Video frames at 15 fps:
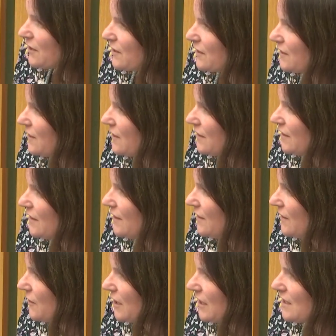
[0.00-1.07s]
your
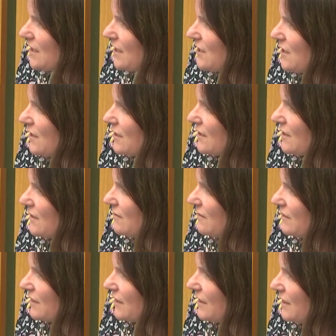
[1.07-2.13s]
organisation
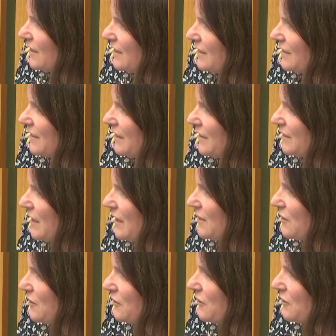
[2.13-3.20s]
doesn't has
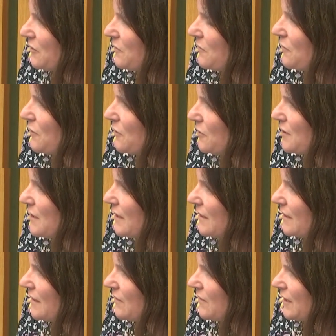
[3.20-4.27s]
cultural faults,
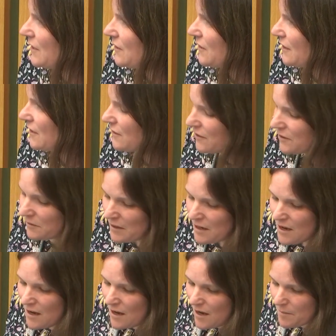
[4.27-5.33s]
it feeds right through.
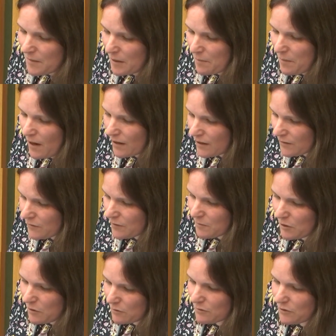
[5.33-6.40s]
But apart from
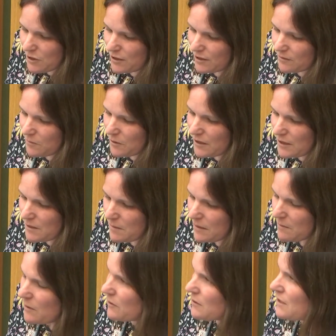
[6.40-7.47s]
culture, what has been the
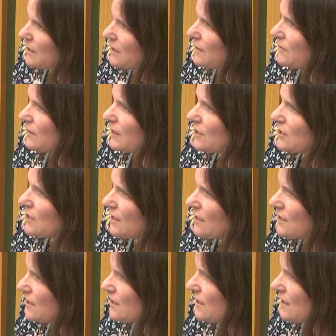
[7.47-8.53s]
most significant
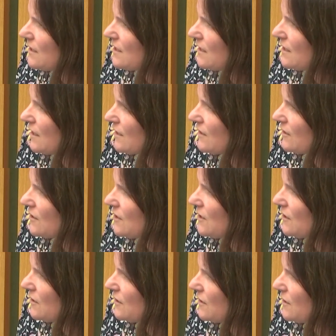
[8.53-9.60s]
change? Is it technology,
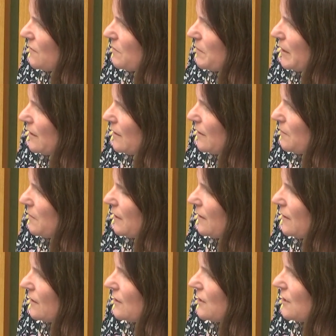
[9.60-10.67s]
or have there been other